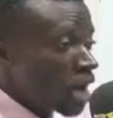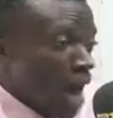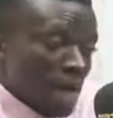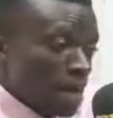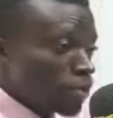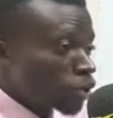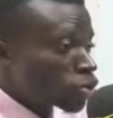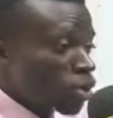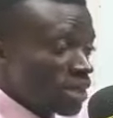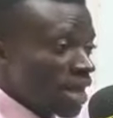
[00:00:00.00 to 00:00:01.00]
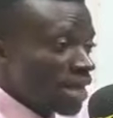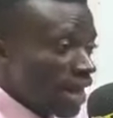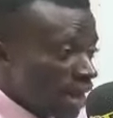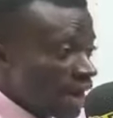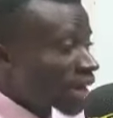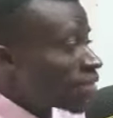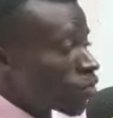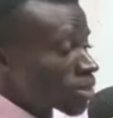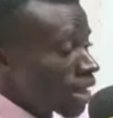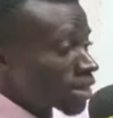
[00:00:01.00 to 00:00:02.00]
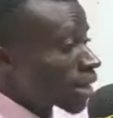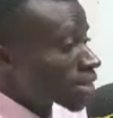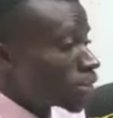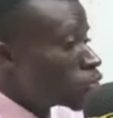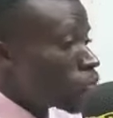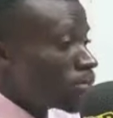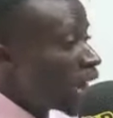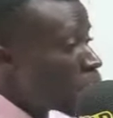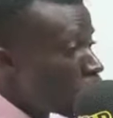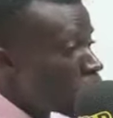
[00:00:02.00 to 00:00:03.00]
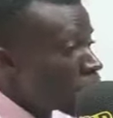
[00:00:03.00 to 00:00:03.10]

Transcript: I am not sure, saying that Ghana for our tactics, you know, be home.